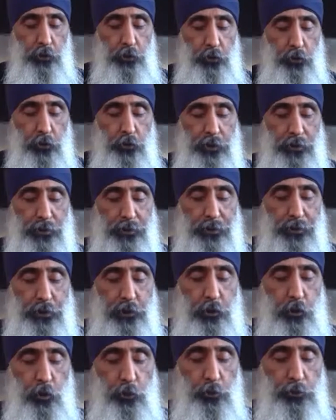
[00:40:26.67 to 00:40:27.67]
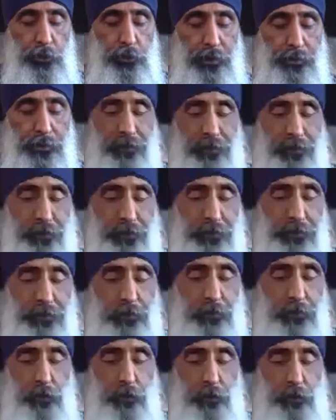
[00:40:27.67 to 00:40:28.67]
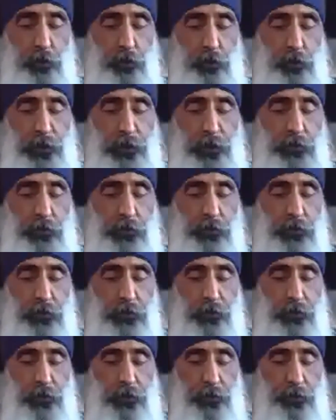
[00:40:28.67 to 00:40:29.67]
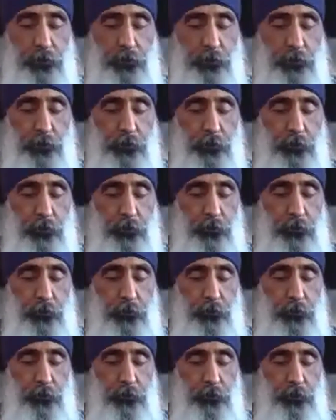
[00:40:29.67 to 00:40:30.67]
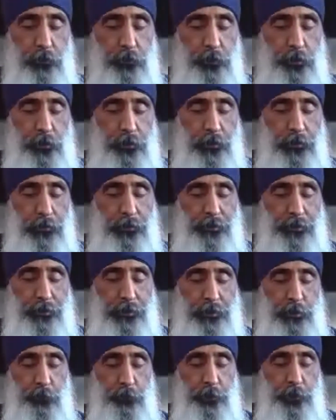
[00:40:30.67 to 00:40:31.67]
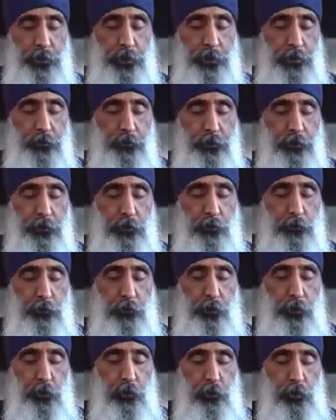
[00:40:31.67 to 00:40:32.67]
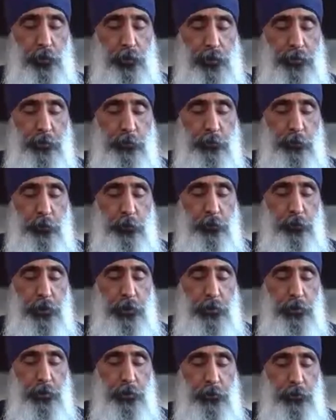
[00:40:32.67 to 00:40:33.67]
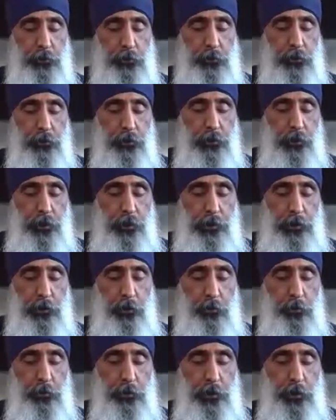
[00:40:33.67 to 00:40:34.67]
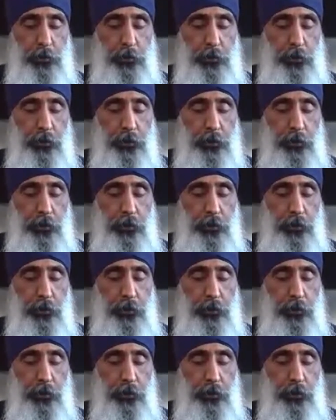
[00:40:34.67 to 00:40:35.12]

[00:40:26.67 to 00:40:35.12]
Notice that your presence, your awareness, is the observer of all that's moving, like your breath.